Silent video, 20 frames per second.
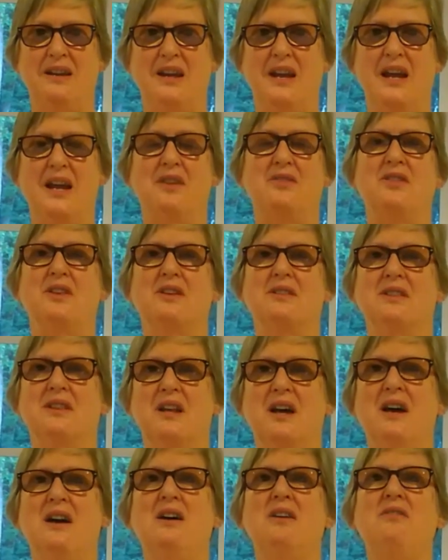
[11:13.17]
and the
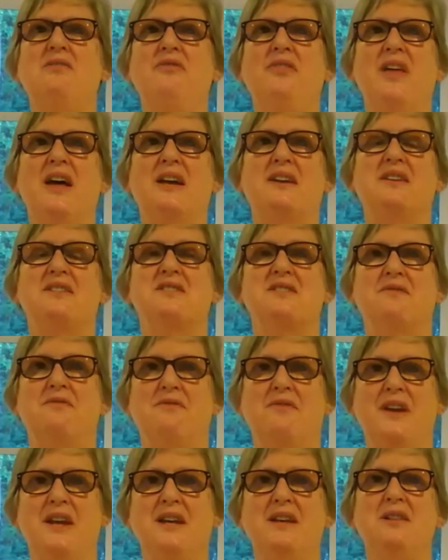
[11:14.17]
love that is
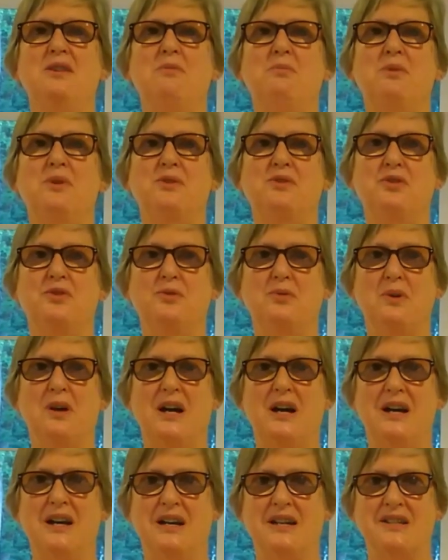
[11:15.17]
available to
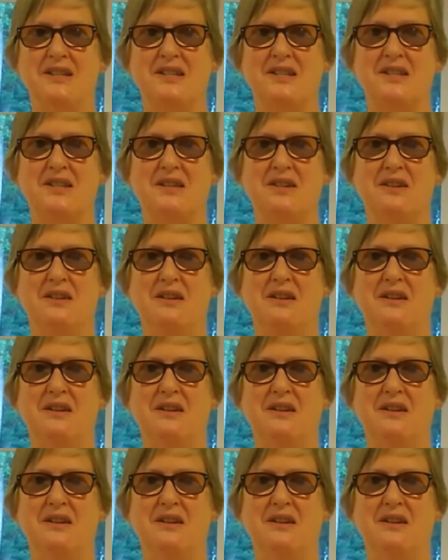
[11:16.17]
us,